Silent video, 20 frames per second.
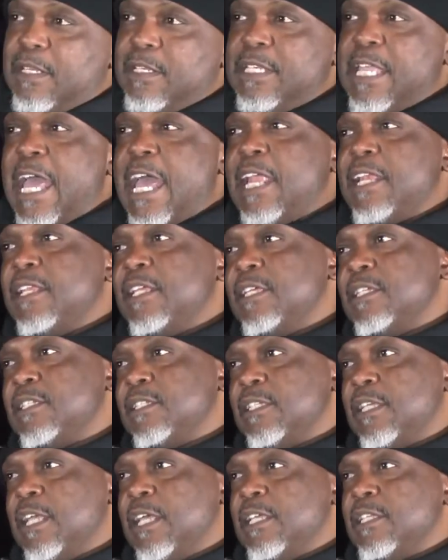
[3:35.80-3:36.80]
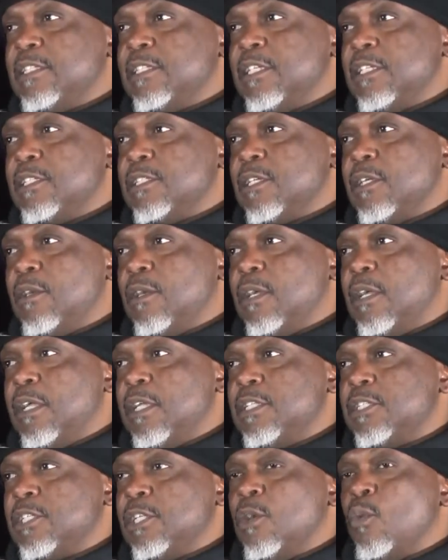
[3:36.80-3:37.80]
that is an
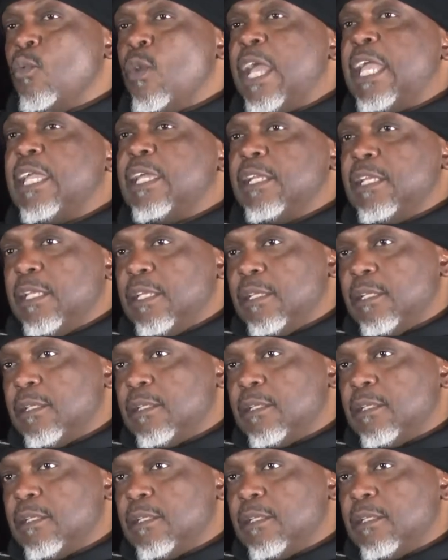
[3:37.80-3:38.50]
awakening.